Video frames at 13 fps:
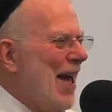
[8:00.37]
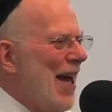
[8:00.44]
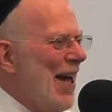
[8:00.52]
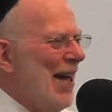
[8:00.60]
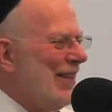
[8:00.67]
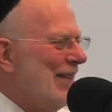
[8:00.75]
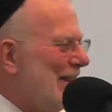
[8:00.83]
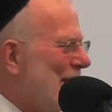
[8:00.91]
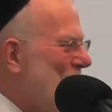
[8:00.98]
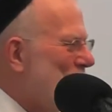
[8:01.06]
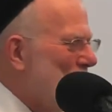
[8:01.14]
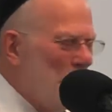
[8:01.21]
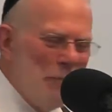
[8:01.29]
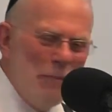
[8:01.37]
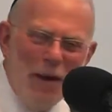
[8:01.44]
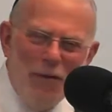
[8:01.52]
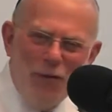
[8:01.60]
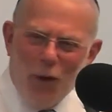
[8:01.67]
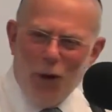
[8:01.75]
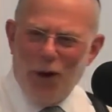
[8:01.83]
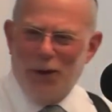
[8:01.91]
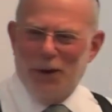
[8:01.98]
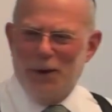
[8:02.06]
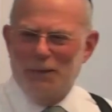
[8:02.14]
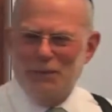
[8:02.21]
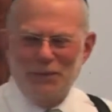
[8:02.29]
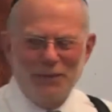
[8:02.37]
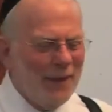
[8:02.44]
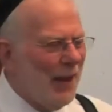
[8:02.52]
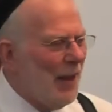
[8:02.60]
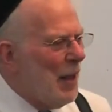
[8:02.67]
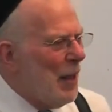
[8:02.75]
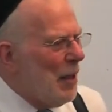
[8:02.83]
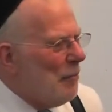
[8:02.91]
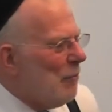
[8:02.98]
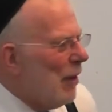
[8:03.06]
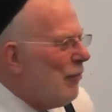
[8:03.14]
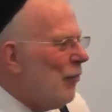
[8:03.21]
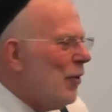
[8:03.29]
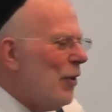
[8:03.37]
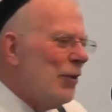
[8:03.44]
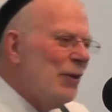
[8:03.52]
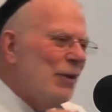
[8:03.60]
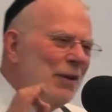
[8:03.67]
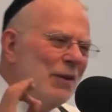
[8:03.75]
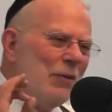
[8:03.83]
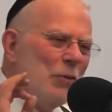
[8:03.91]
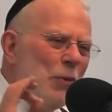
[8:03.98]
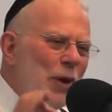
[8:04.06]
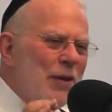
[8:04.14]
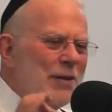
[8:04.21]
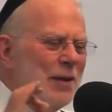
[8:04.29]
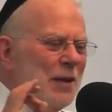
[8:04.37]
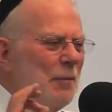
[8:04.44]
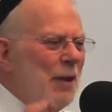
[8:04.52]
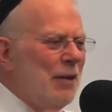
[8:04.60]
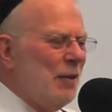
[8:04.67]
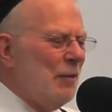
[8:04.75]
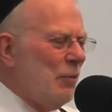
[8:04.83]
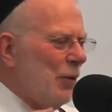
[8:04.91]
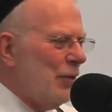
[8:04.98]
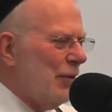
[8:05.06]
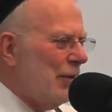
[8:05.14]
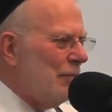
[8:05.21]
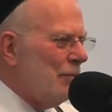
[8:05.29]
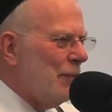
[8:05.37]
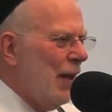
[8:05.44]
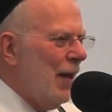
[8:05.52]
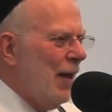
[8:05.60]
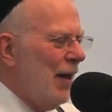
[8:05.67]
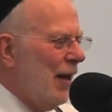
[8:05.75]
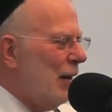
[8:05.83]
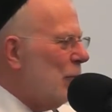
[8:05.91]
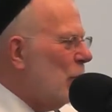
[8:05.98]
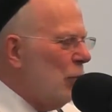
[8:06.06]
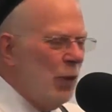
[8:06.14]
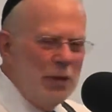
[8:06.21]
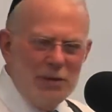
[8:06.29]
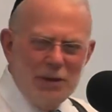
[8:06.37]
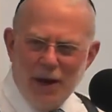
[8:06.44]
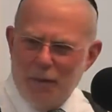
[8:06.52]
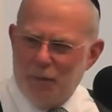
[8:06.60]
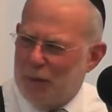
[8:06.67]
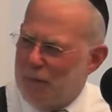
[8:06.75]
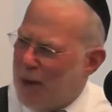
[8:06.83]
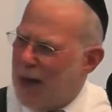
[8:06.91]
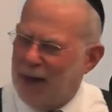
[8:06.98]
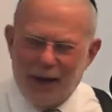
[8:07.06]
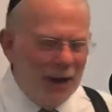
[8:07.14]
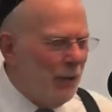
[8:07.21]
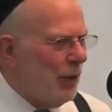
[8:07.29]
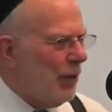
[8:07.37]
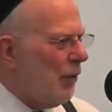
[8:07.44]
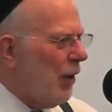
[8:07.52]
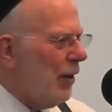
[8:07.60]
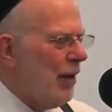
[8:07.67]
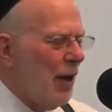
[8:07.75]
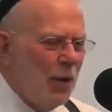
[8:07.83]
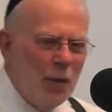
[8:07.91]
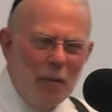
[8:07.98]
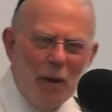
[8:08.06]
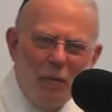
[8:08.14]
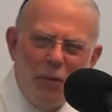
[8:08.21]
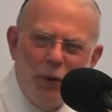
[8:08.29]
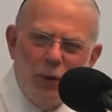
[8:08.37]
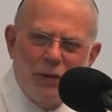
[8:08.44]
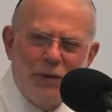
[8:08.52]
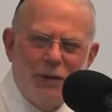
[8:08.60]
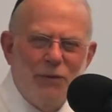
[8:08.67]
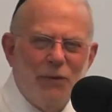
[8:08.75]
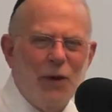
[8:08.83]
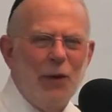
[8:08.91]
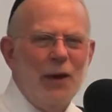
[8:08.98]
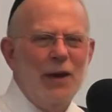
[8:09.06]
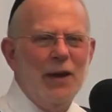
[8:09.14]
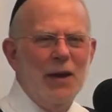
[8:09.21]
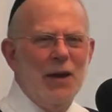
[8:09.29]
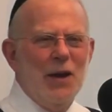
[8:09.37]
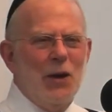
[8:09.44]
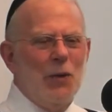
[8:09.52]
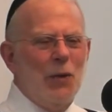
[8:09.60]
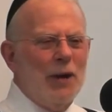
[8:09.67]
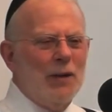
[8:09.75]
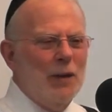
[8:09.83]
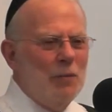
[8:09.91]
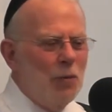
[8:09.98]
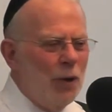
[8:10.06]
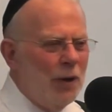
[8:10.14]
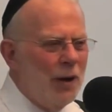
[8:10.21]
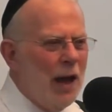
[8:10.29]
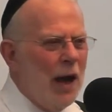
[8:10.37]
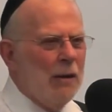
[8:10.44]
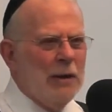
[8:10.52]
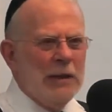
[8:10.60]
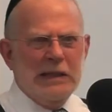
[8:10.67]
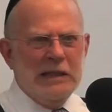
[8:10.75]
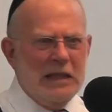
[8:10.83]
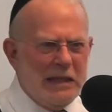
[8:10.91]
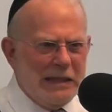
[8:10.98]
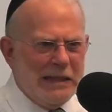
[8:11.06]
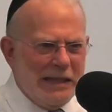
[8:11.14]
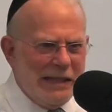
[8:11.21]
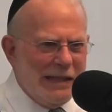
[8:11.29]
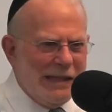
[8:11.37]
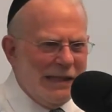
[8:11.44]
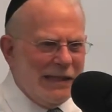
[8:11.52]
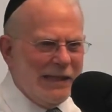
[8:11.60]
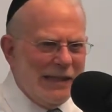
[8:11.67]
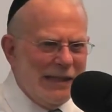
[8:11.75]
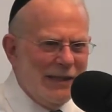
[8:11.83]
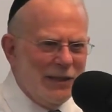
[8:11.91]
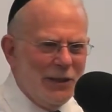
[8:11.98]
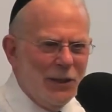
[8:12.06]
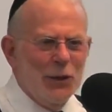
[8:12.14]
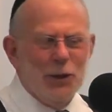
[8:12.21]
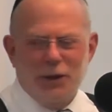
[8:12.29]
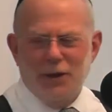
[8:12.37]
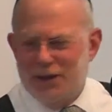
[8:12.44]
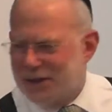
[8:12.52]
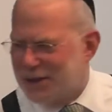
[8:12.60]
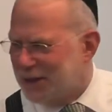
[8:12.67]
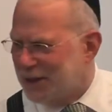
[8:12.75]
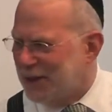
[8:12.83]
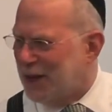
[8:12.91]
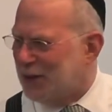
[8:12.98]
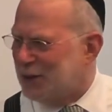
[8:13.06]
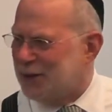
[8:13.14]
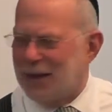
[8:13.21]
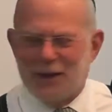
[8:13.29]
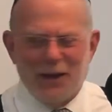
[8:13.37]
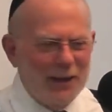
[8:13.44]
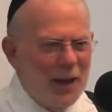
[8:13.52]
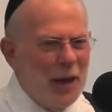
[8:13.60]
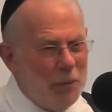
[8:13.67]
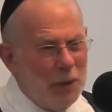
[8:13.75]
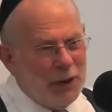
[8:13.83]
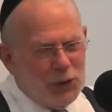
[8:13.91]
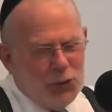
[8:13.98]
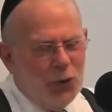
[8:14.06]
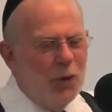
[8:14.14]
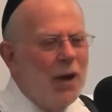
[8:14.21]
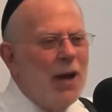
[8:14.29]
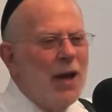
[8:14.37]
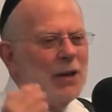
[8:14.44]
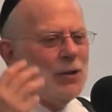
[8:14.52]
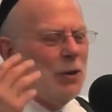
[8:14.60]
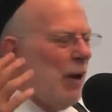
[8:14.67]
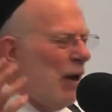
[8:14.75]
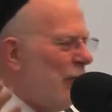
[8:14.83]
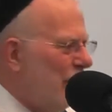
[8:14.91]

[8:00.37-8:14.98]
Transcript: And uh, my father, my father was an amazing person. Um, when we set up the mic and everything right now, Rabbi Poston very correctly pointed out, he can't stand still, or he didn't seem to say it like that, but it's true. So my